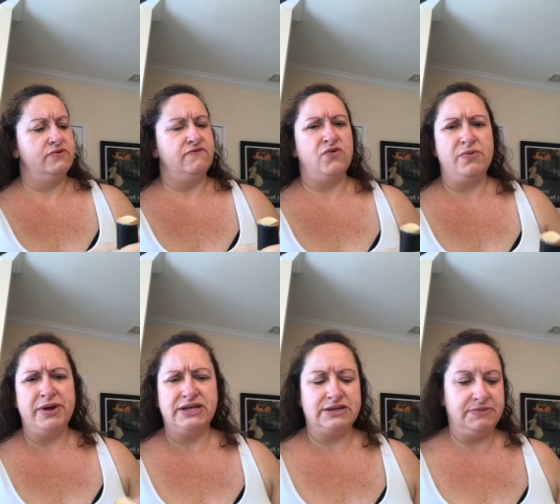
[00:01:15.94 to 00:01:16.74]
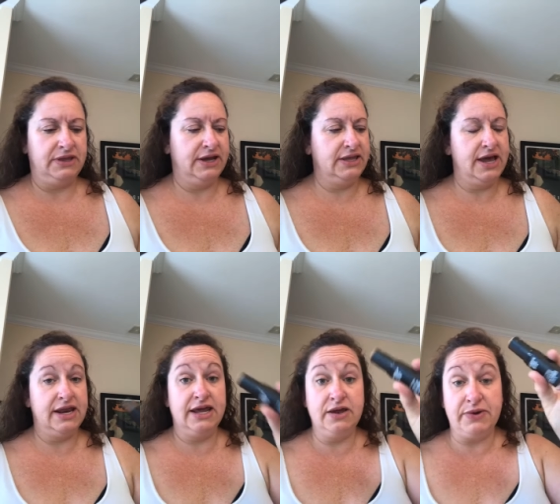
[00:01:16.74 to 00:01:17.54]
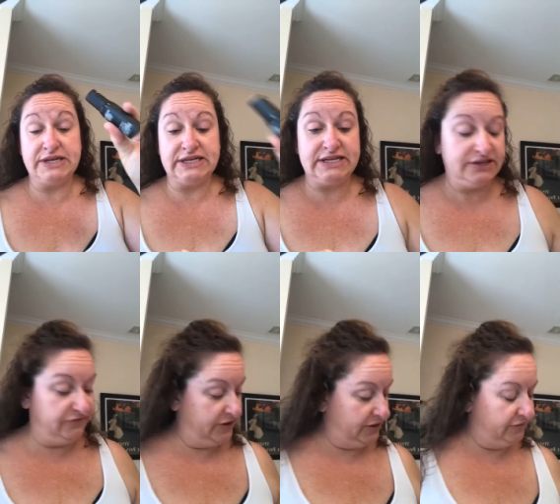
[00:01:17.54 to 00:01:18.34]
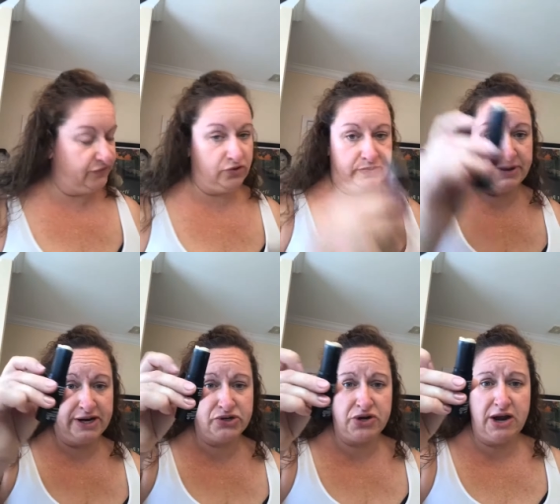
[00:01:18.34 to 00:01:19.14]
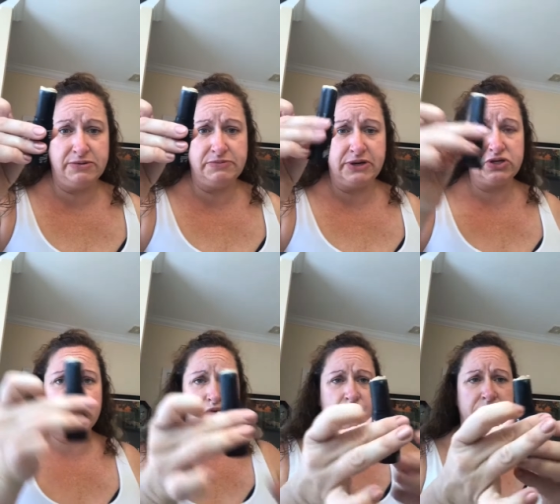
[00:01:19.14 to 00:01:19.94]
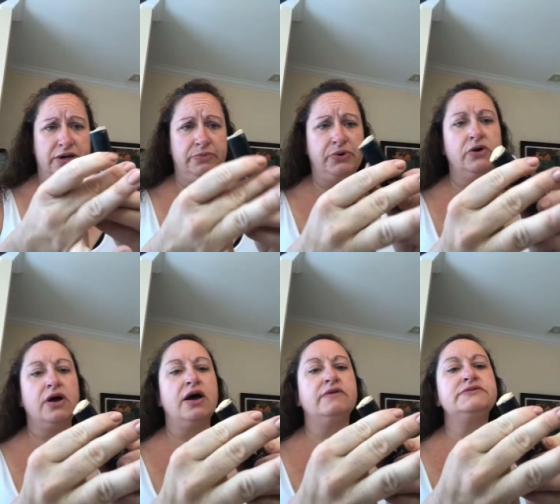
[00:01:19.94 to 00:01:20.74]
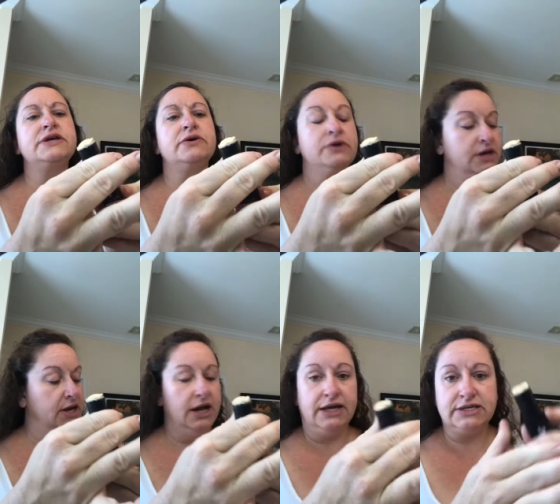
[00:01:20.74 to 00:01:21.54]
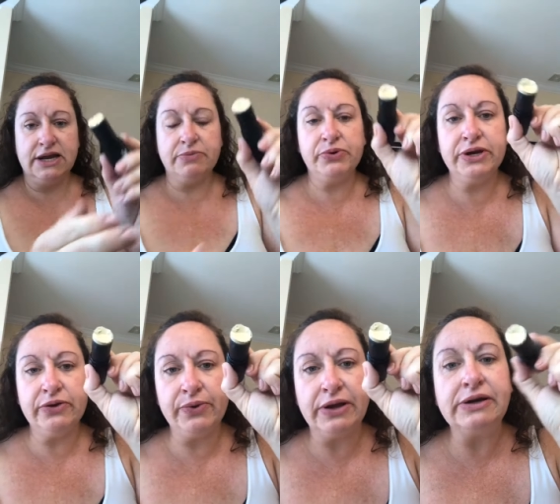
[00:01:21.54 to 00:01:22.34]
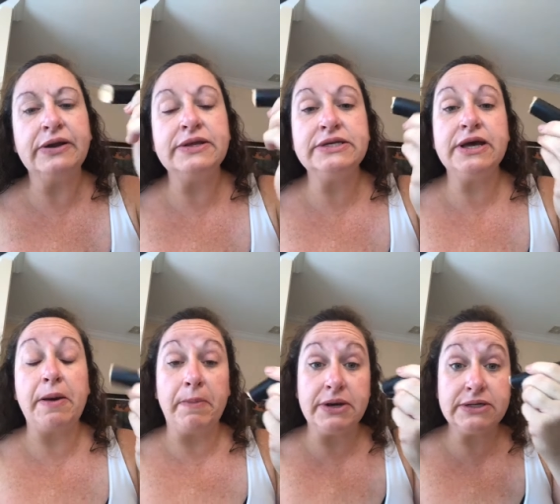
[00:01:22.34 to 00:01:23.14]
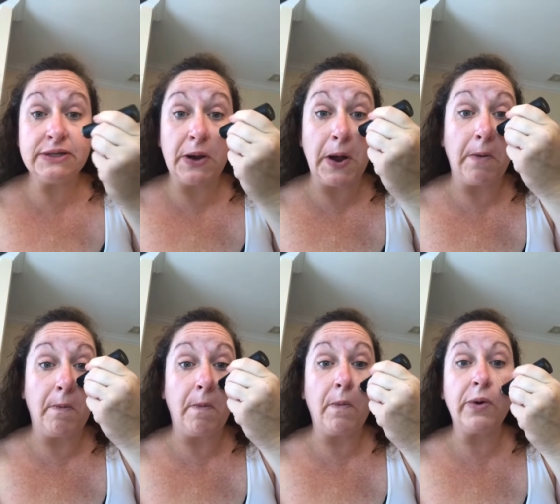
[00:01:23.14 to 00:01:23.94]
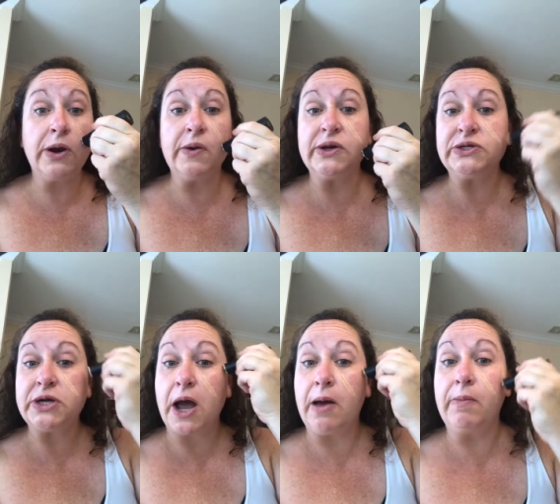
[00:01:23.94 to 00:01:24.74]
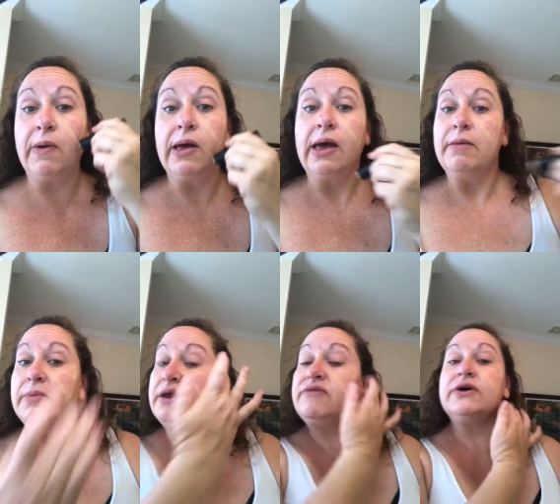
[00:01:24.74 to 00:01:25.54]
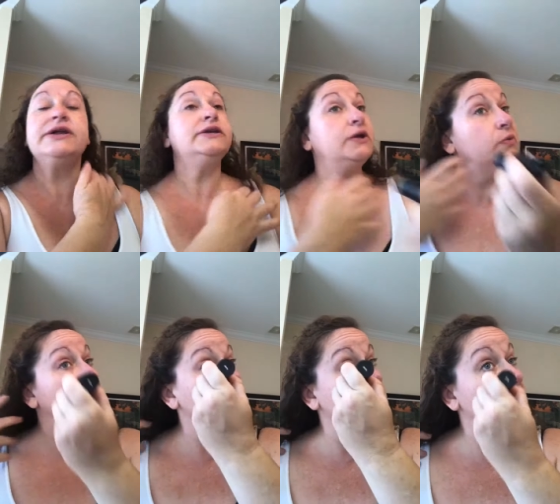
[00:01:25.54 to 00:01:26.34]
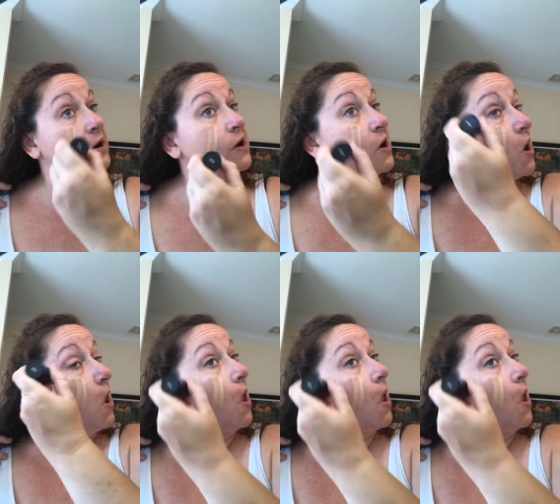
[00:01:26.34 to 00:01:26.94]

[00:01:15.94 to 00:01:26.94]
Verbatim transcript: four months something like that anyways it's still very full but I dropped my tulle one and it broke off so it's not pretty and rounded on the tip but it's still gonna do its job but I've already done rose water